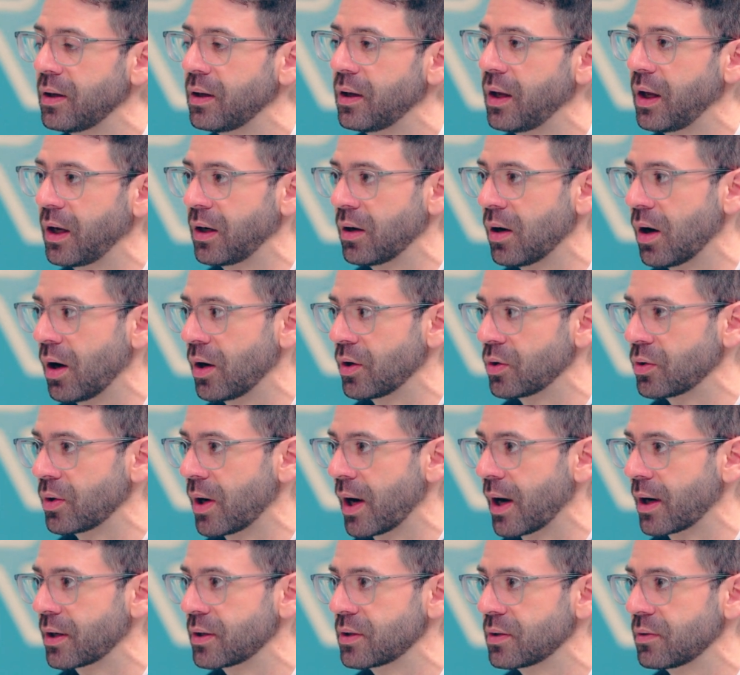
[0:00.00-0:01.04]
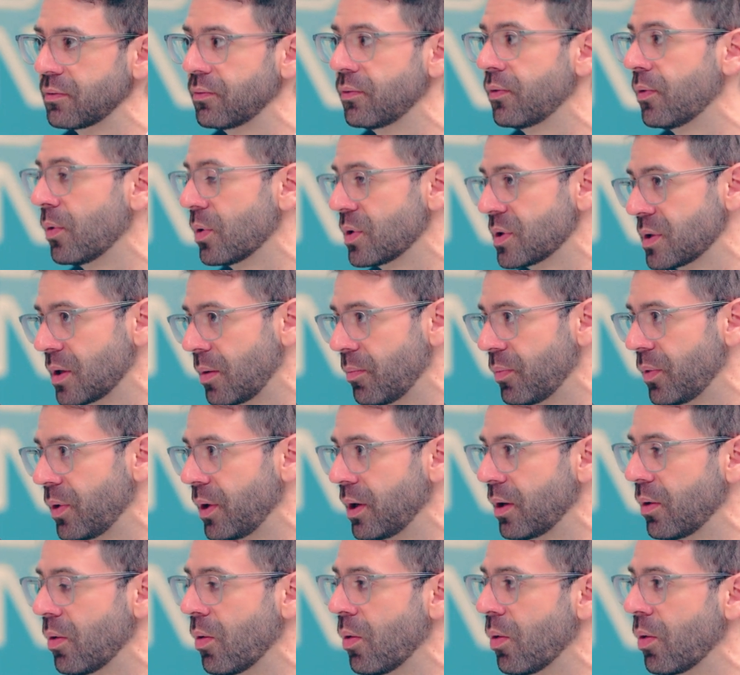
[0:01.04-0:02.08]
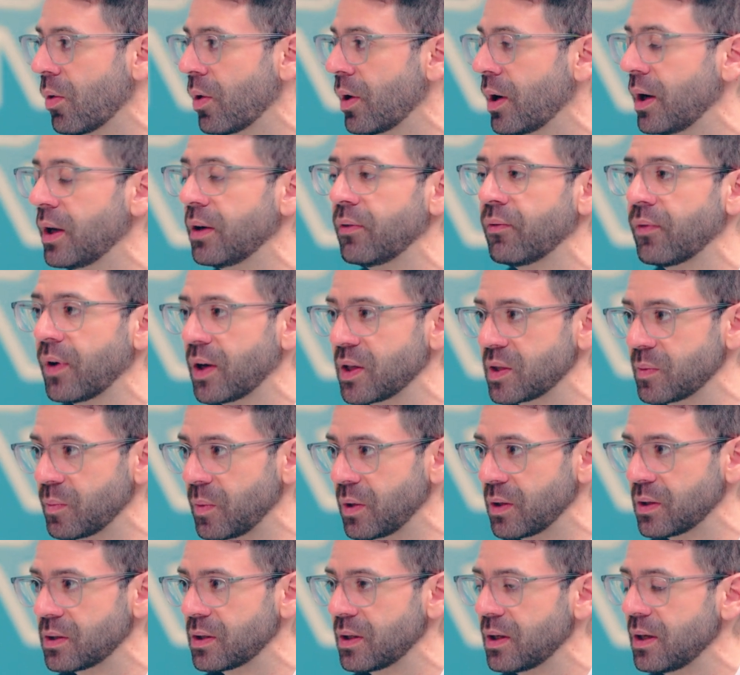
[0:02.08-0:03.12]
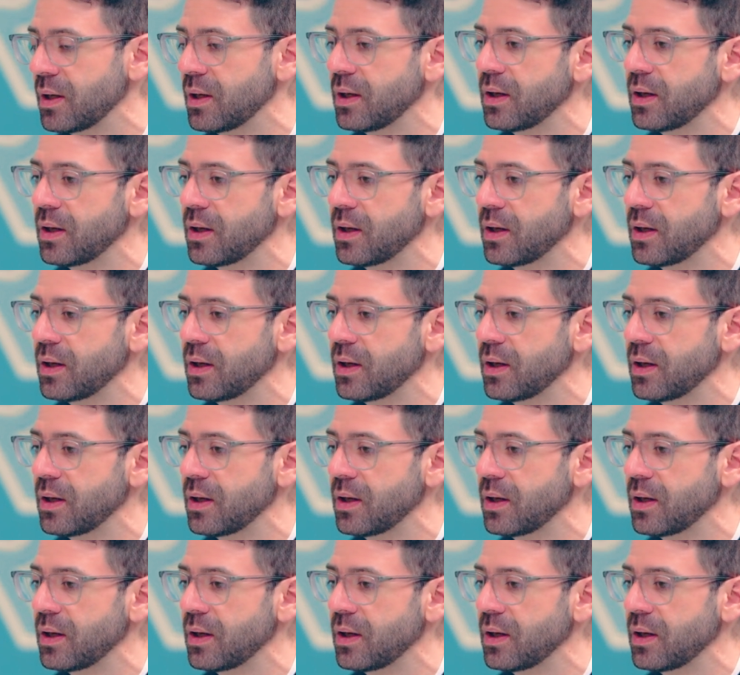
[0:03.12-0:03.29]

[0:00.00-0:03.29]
a contract for something or an investment.